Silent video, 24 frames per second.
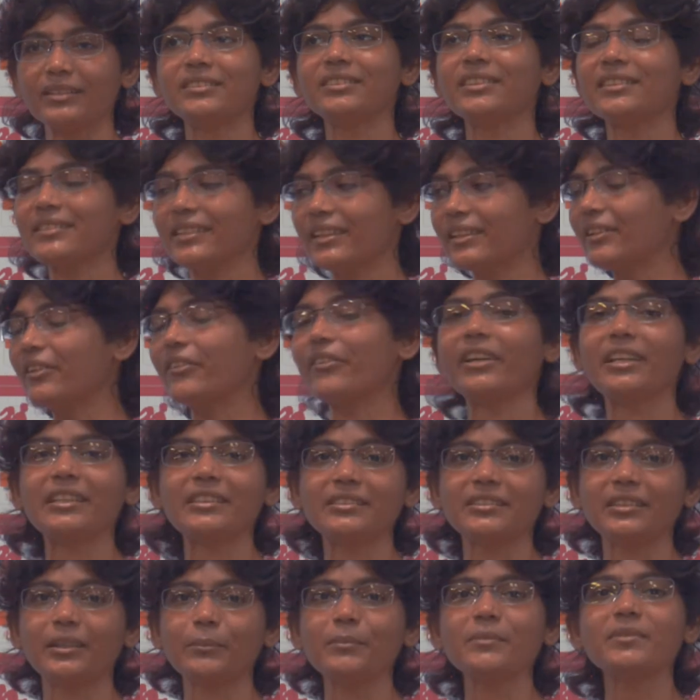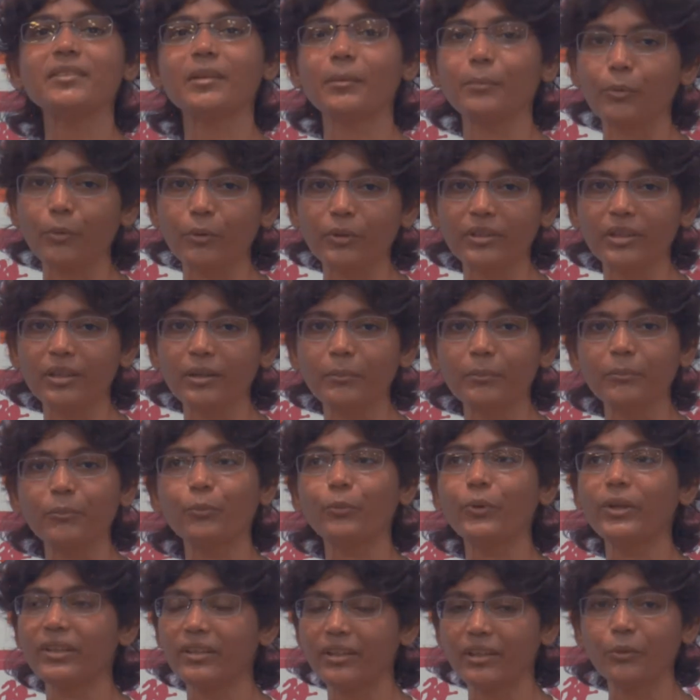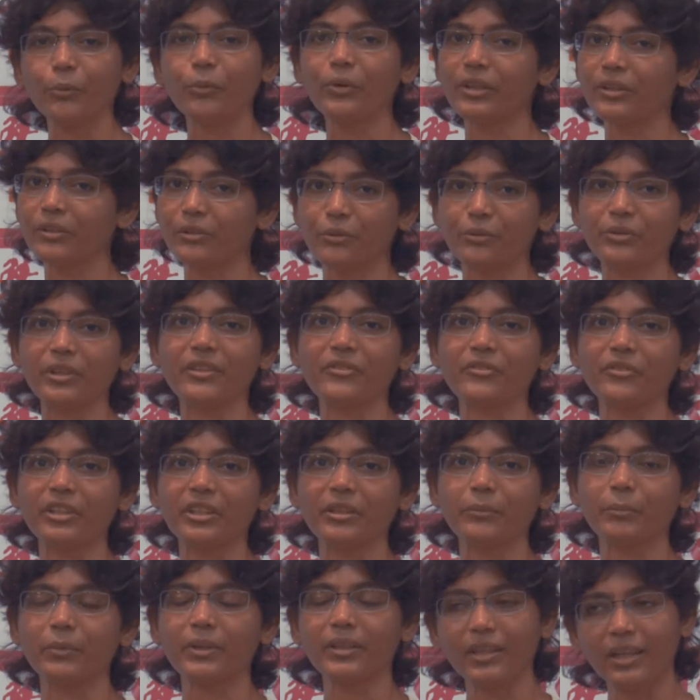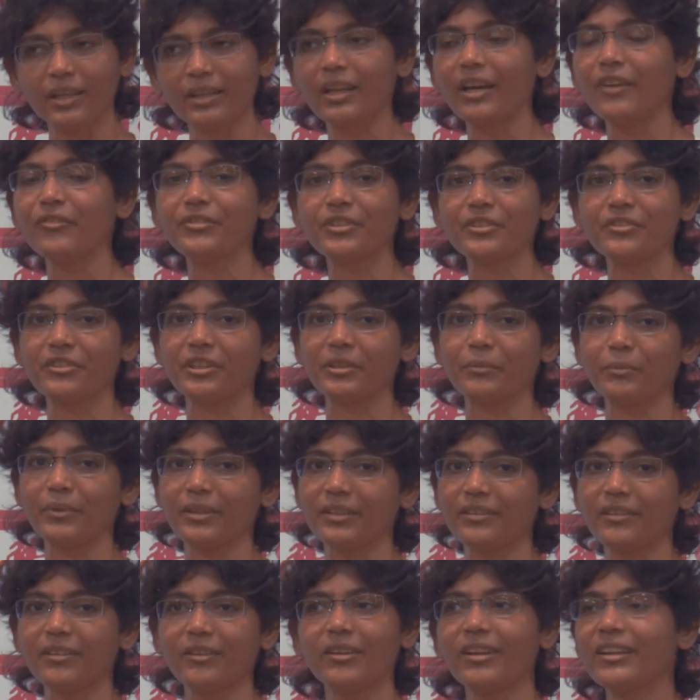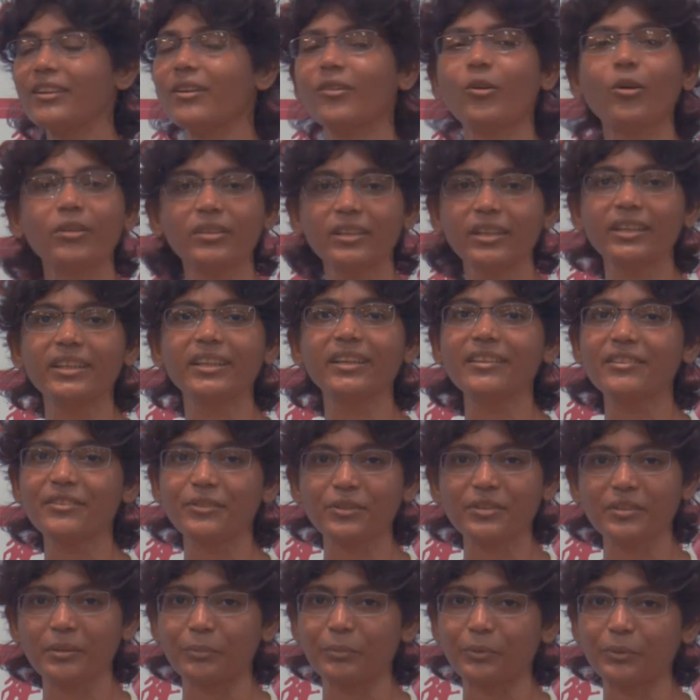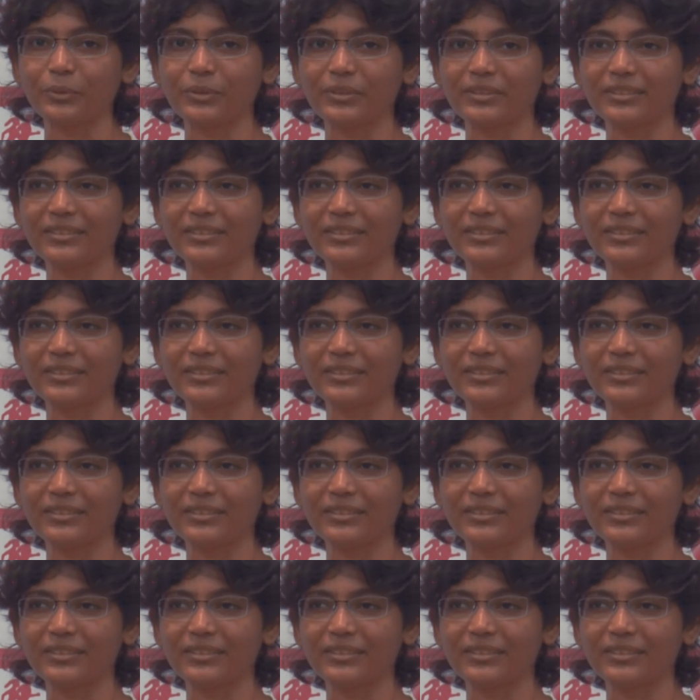Just encourage them, support them when they're going through their treatment and after treatment. All they need is your support.